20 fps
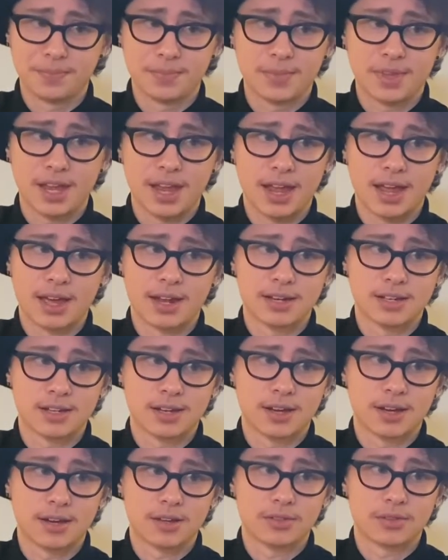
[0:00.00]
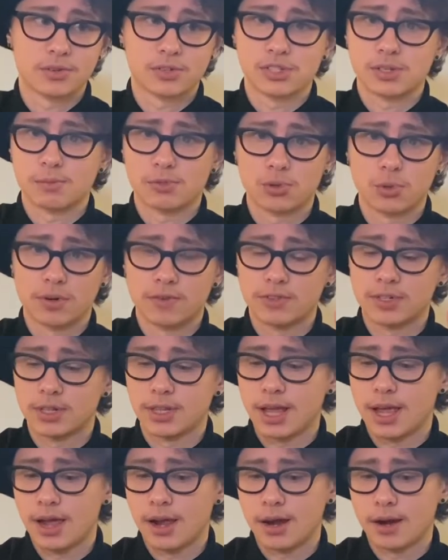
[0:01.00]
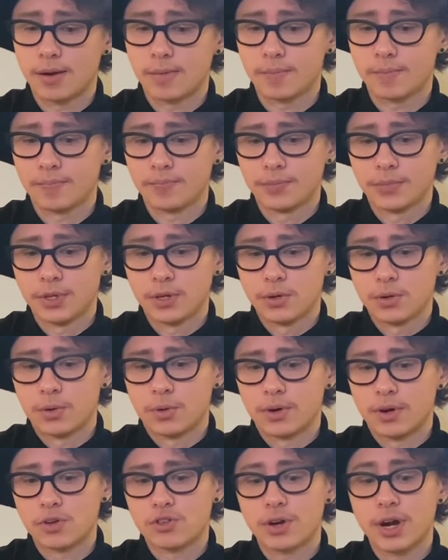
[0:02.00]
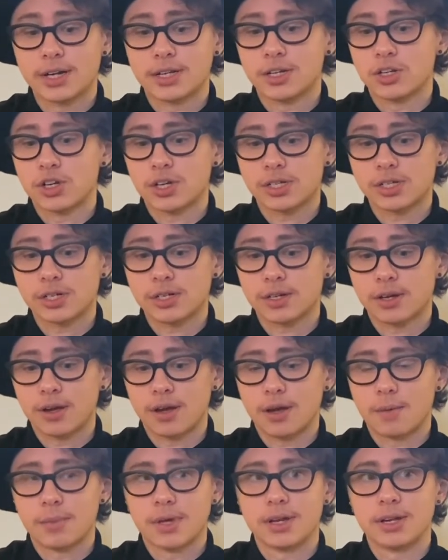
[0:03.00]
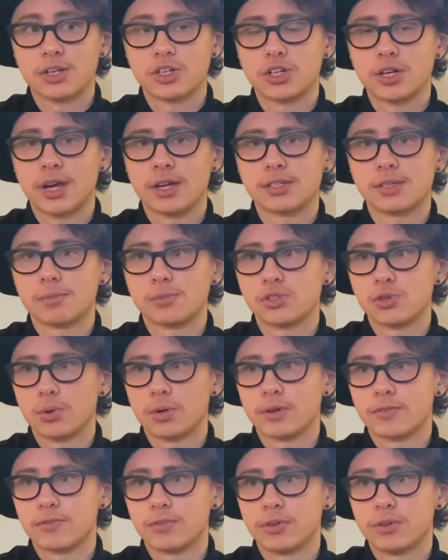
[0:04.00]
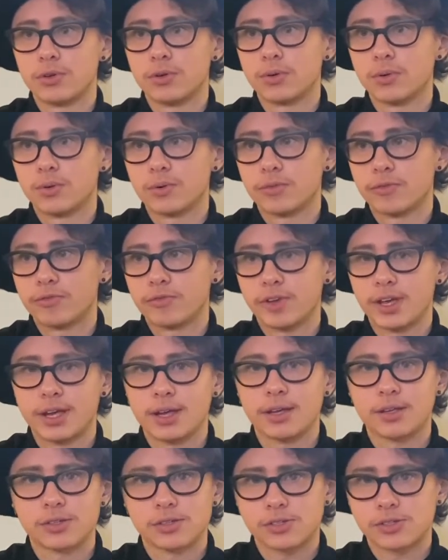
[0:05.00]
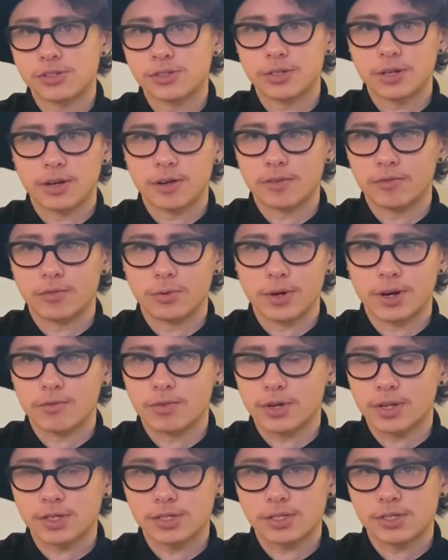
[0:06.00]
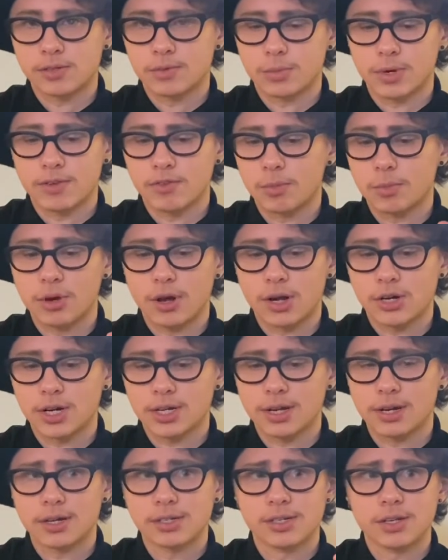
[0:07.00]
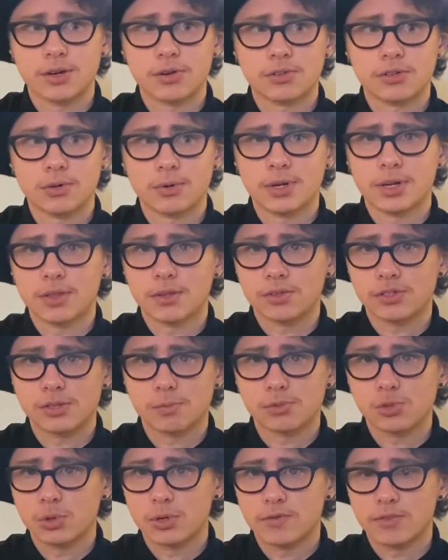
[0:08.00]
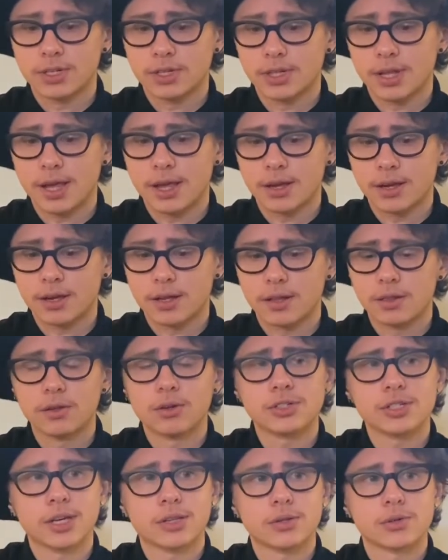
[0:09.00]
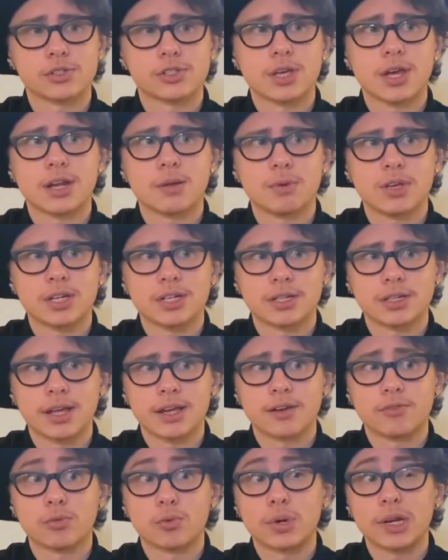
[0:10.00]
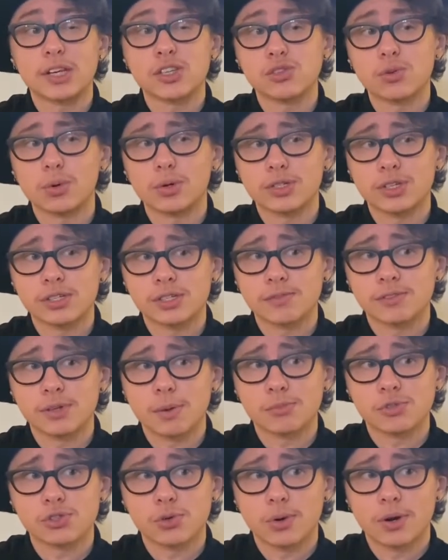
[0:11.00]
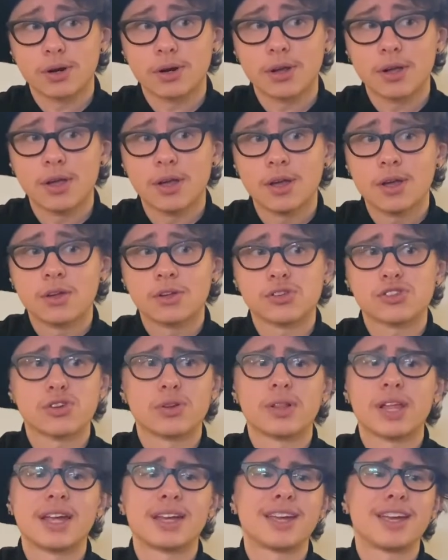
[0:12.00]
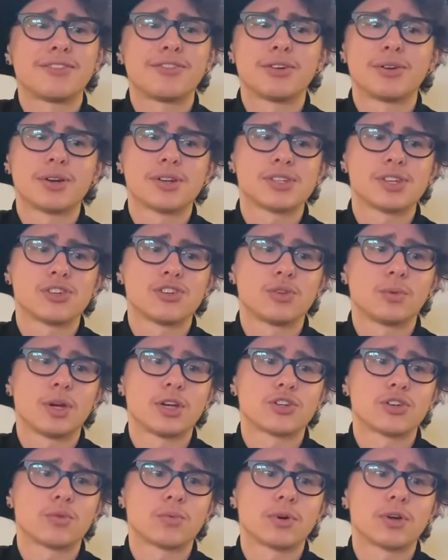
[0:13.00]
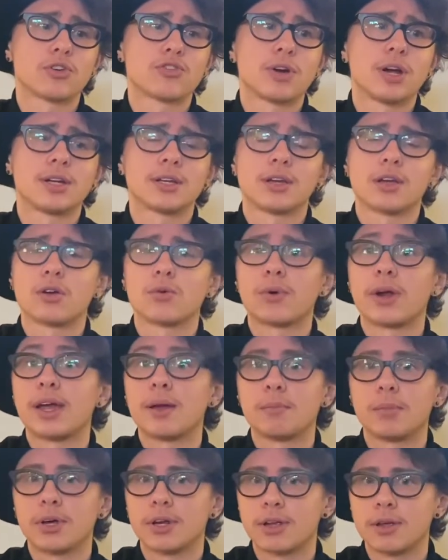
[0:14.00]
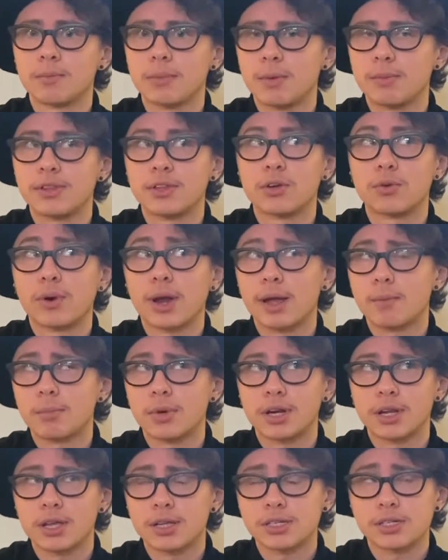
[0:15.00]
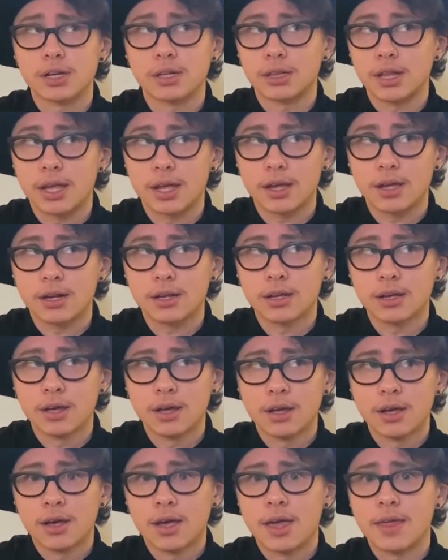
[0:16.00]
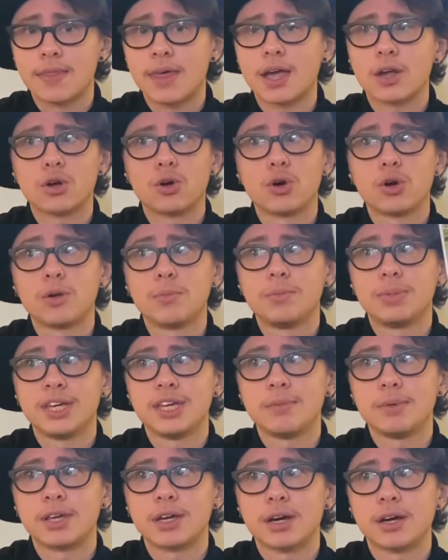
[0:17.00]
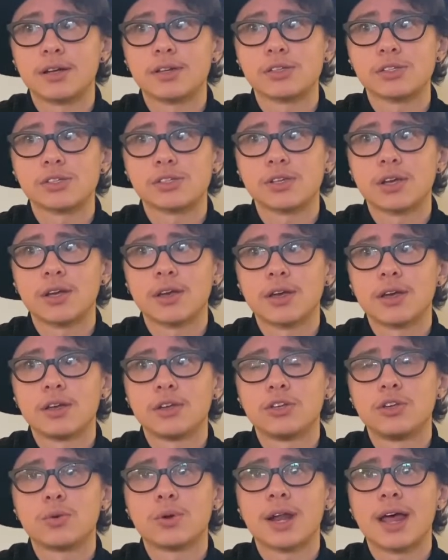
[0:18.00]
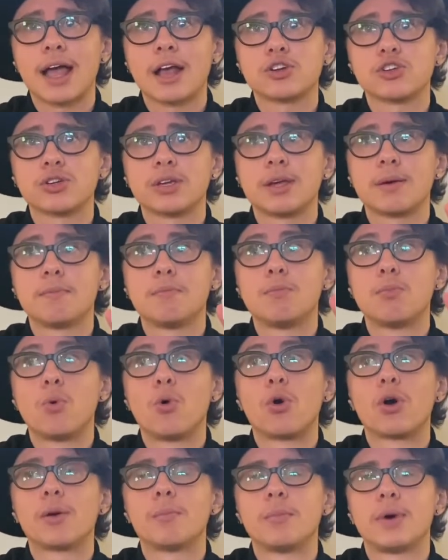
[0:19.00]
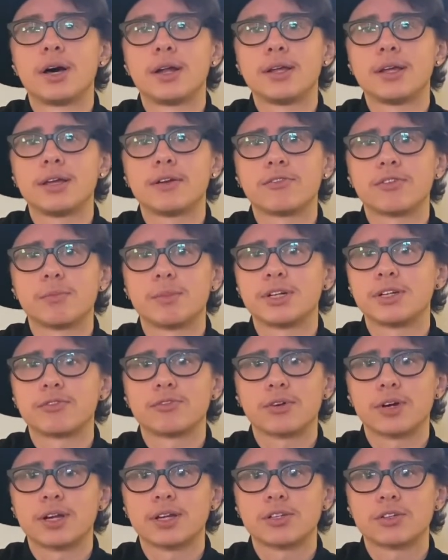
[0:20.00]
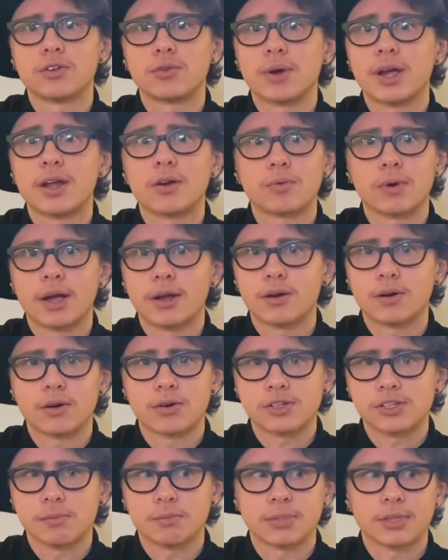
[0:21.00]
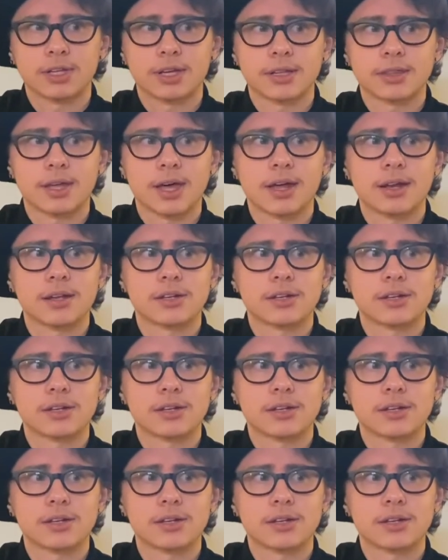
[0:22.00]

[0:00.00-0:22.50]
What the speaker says: there's some sort of delay, or you're trying to just initiate some sort of new phase of whatever it is, whatever project it is that you're doing, and there's some sort of delay. It looks like there's going to be a delay of resources of some sort. So like if you're in a situation where you're trying to get grant money, maybe the grant money is delayed, and that could be because you can actually get more money from a different grant writer or something like that.